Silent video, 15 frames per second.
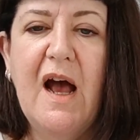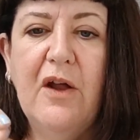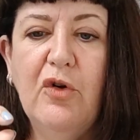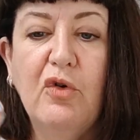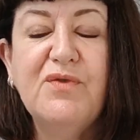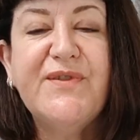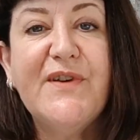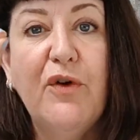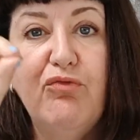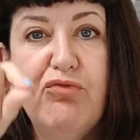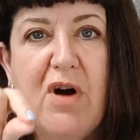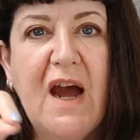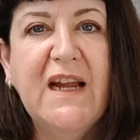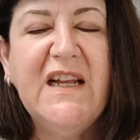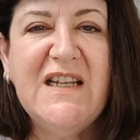and also
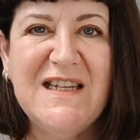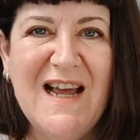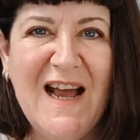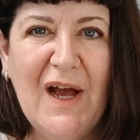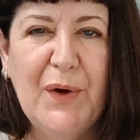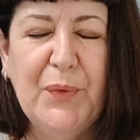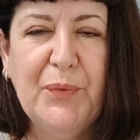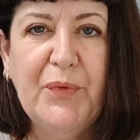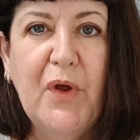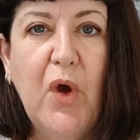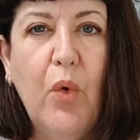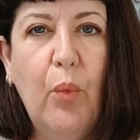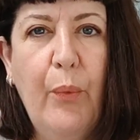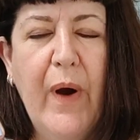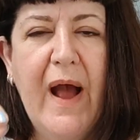write down
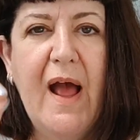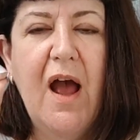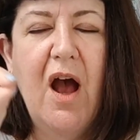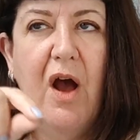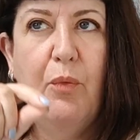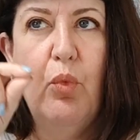where